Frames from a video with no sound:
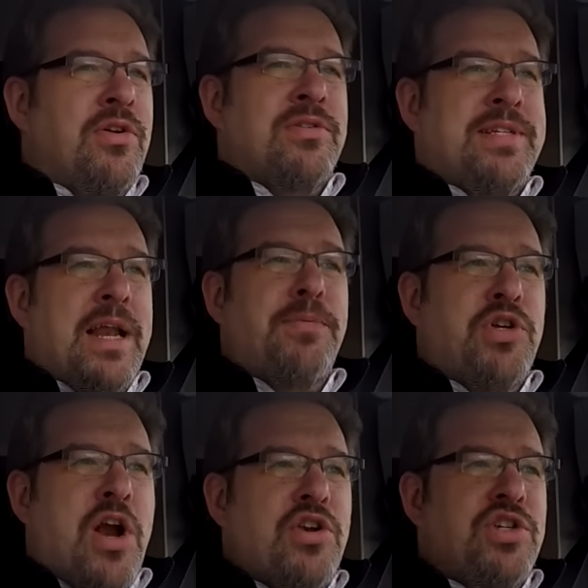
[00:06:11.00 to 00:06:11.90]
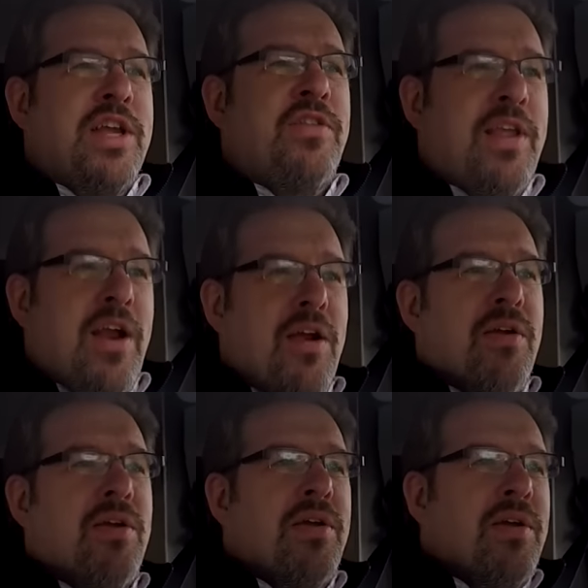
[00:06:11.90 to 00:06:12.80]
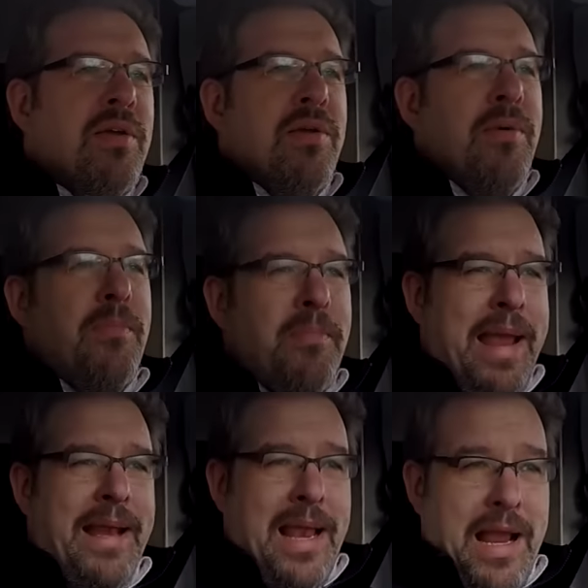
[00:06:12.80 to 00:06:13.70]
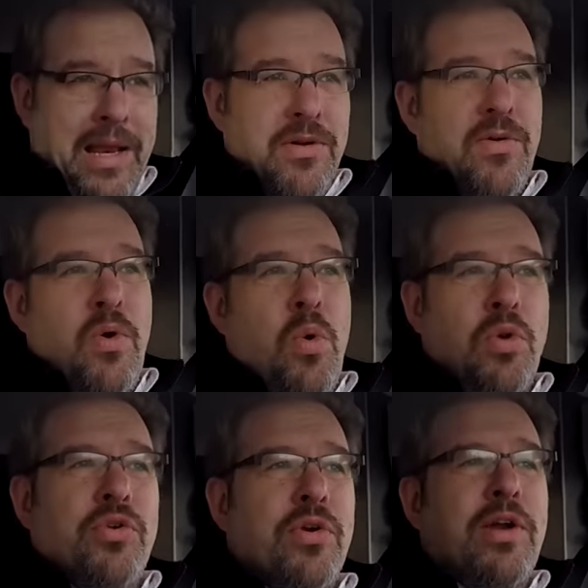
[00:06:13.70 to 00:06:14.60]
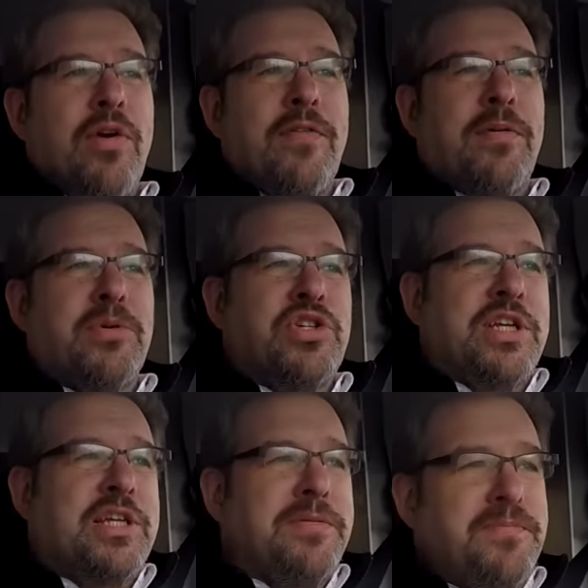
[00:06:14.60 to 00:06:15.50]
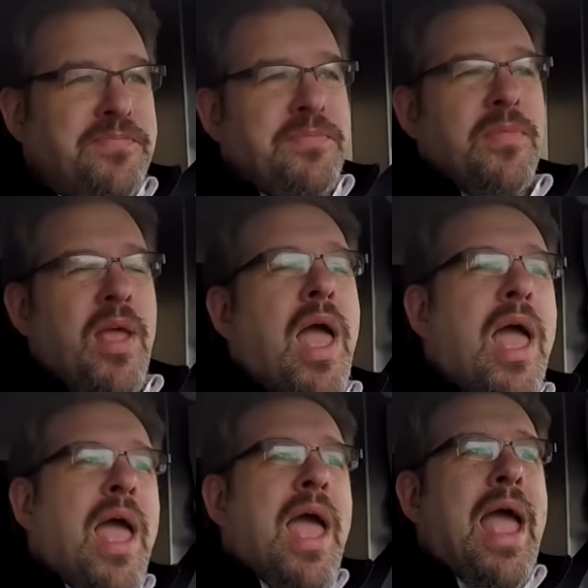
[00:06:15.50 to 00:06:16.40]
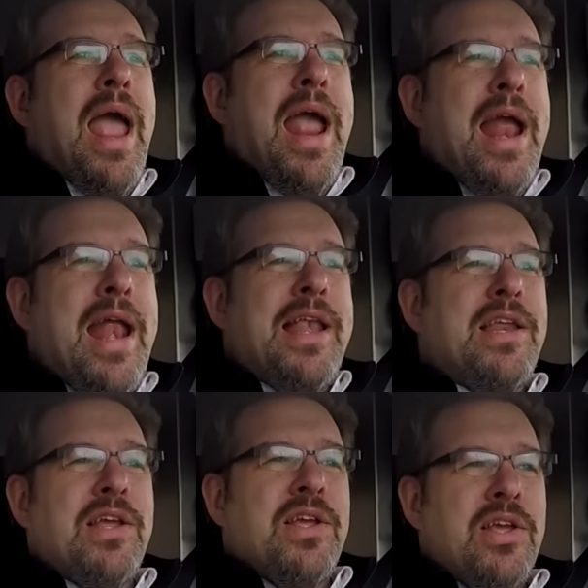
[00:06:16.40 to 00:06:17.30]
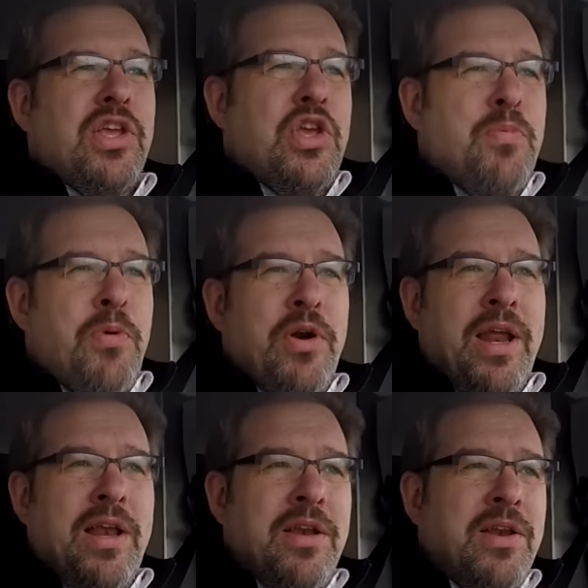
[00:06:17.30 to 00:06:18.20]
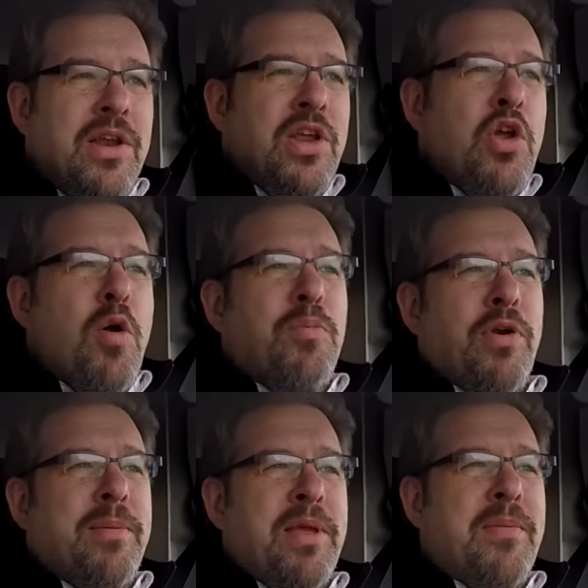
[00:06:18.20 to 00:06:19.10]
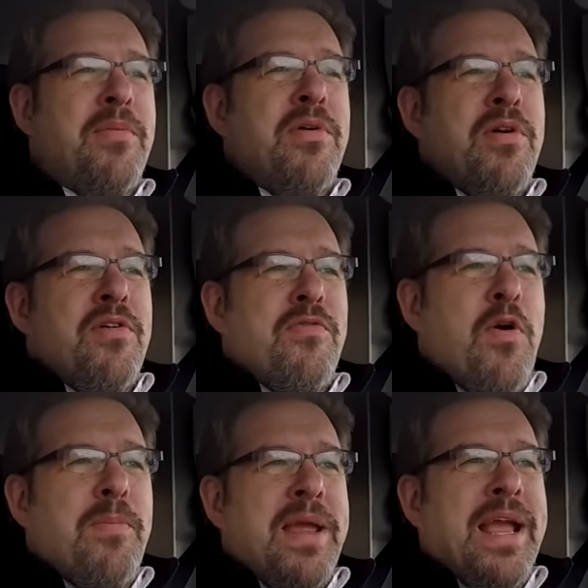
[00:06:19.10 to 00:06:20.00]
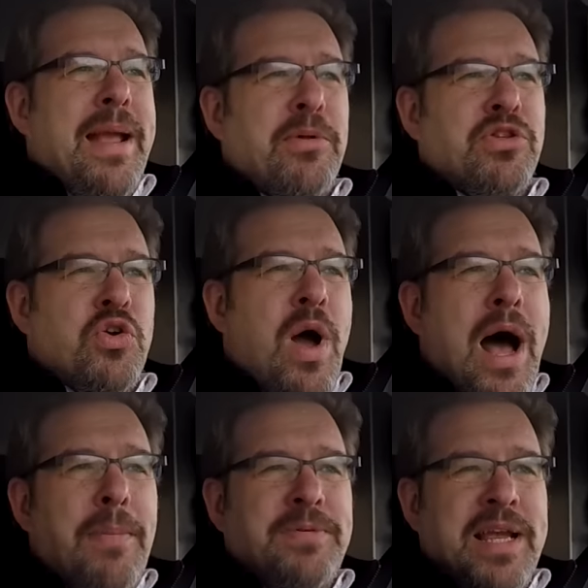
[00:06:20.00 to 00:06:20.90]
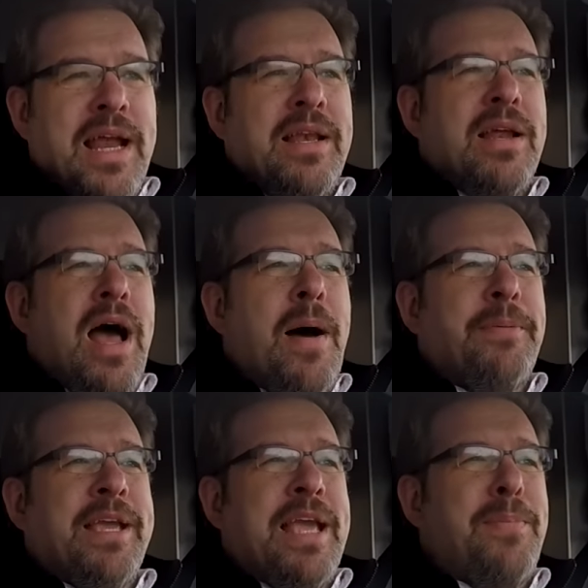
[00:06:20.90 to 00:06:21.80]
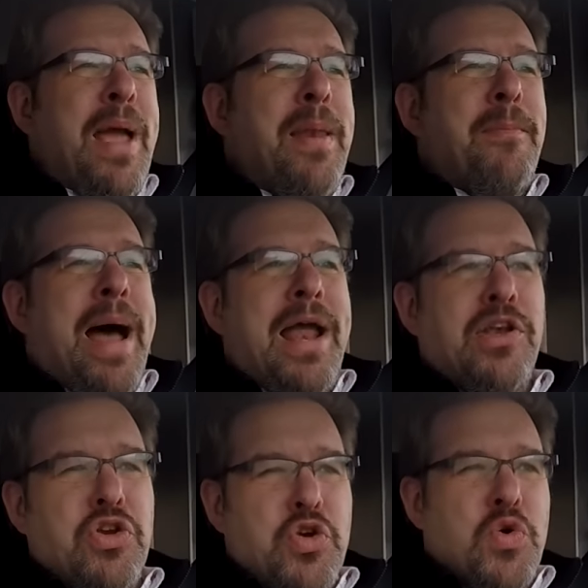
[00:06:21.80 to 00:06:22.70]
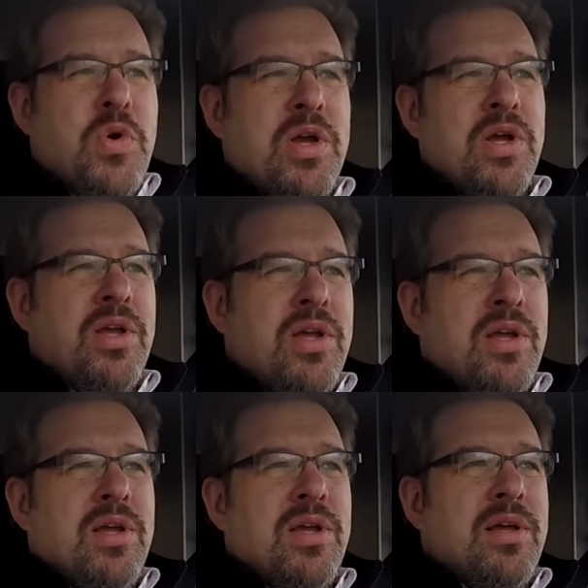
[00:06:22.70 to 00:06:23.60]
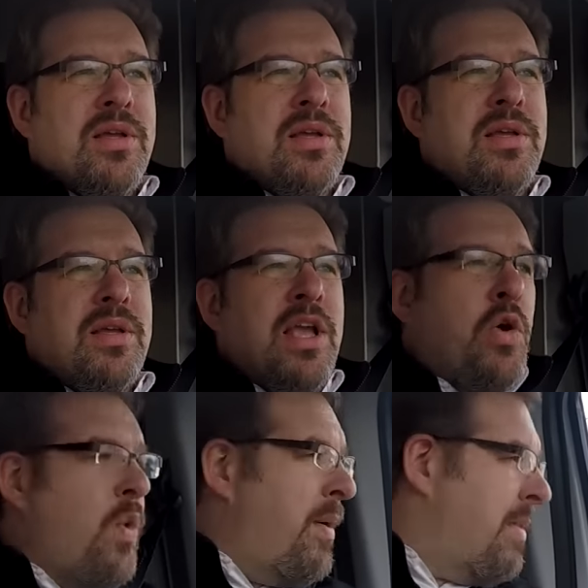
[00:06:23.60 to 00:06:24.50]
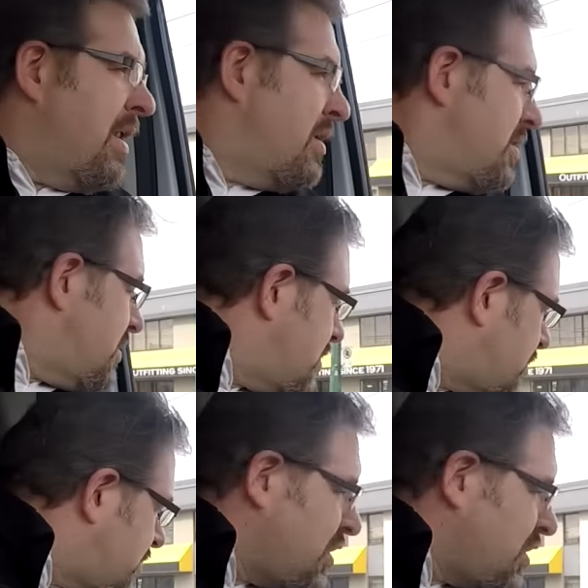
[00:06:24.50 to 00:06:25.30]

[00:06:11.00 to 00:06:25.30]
setup charge in there, made like an older engraving machine, and you put in your premium for being able to update, upkeep, and buy new equipment to